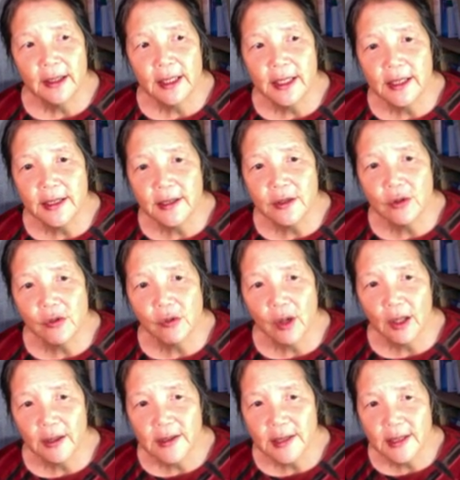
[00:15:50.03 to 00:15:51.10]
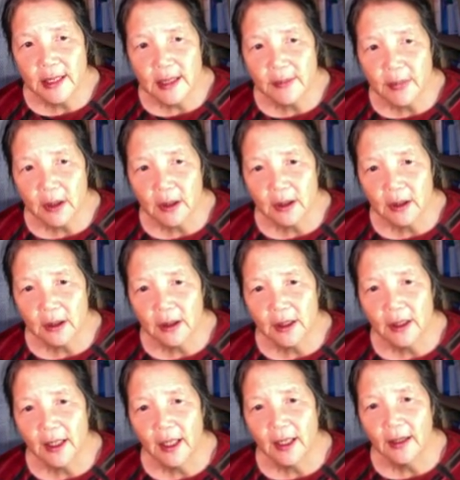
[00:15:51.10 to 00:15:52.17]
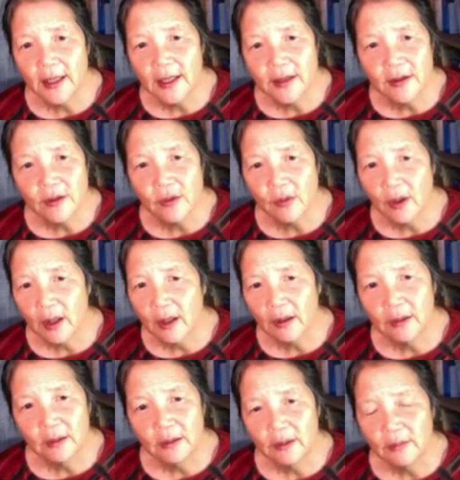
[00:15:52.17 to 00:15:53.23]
These two are similar, and these two are,